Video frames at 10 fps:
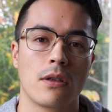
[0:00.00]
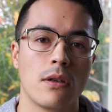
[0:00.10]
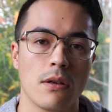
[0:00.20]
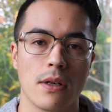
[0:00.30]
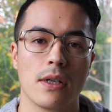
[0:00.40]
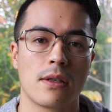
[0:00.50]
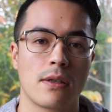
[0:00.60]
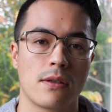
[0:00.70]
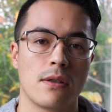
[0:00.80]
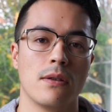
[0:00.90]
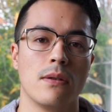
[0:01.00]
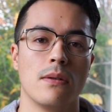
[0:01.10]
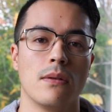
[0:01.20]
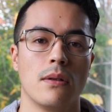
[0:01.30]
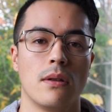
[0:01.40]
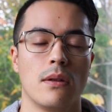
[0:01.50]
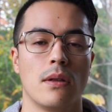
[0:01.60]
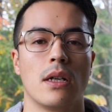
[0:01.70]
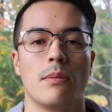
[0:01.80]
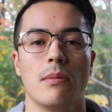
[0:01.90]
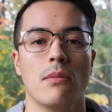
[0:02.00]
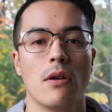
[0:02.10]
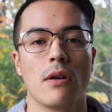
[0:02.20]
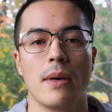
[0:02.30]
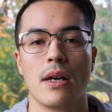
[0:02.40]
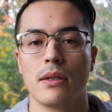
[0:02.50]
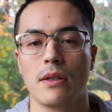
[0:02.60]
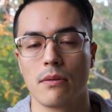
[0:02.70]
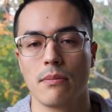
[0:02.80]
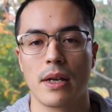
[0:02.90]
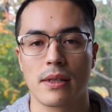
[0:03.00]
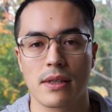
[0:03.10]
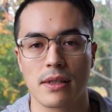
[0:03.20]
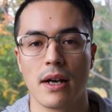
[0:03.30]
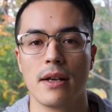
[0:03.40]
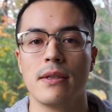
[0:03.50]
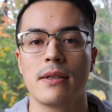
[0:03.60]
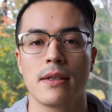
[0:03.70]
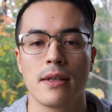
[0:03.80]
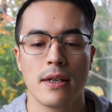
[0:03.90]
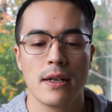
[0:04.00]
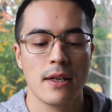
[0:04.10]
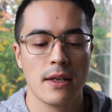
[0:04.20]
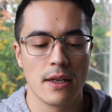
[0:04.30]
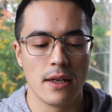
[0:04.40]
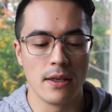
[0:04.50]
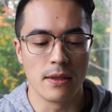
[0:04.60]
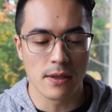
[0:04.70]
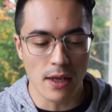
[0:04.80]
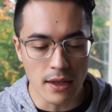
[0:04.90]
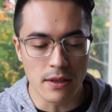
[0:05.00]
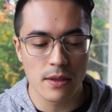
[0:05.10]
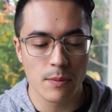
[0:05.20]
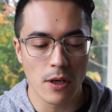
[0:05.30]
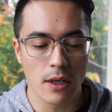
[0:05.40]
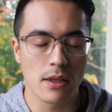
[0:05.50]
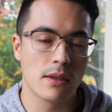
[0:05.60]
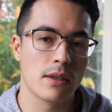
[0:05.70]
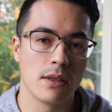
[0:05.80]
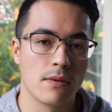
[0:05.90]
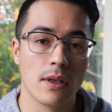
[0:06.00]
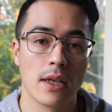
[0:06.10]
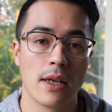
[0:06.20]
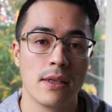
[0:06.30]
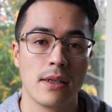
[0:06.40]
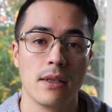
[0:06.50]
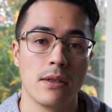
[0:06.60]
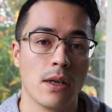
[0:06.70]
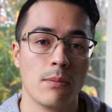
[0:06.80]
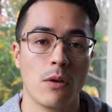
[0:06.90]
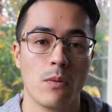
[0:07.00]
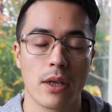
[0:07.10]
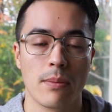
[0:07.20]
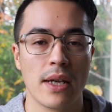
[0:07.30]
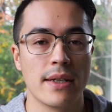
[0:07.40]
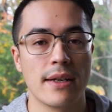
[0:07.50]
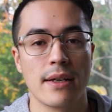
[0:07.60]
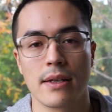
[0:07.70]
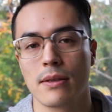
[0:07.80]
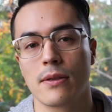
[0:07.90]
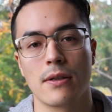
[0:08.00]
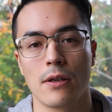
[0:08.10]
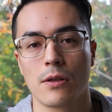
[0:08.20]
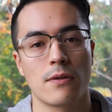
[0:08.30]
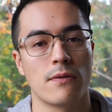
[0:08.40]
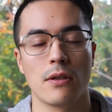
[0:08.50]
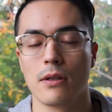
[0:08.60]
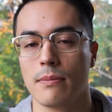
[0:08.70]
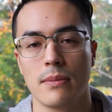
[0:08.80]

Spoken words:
curious to learn a bit more about the different pesticides in Silent Spring, it's really easy to jump on Wikipedia and search for